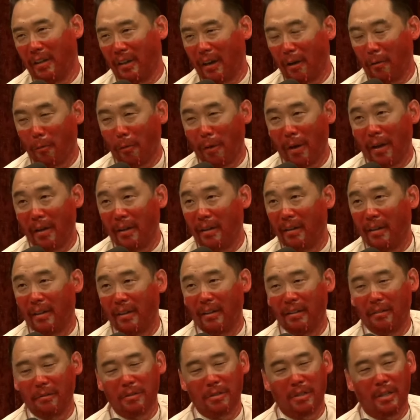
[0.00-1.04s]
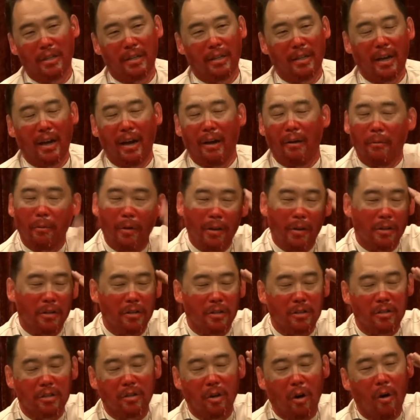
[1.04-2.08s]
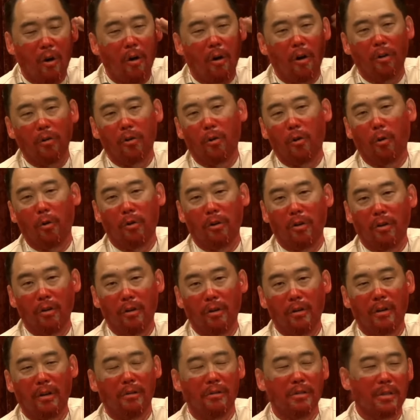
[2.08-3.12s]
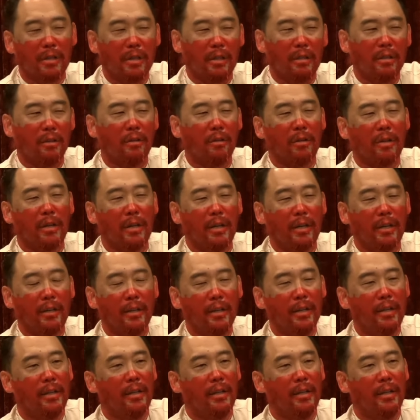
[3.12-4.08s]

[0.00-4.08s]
And I went, and I was like, I went hardcore nerd. I was like, okay,